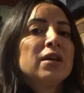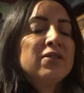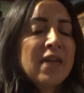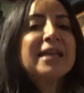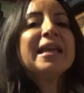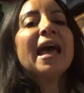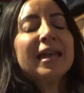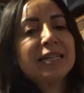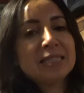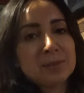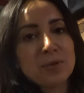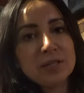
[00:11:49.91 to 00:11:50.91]
they can
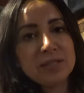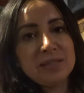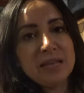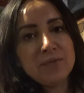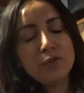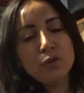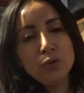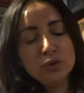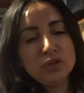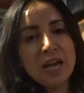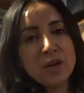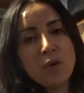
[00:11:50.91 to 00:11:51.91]
express their
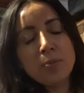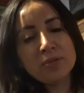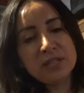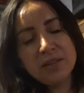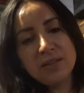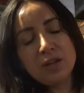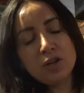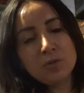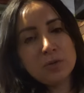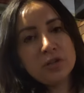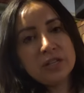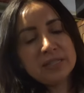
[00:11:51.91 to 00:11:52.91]
views and represent their
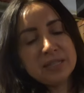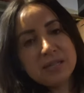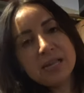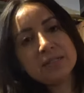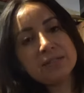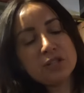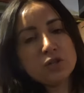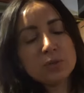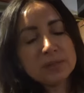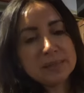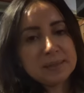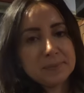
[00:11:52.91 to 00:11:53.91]
communities and their
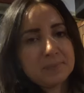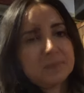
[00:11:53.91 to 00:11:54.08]
constituents?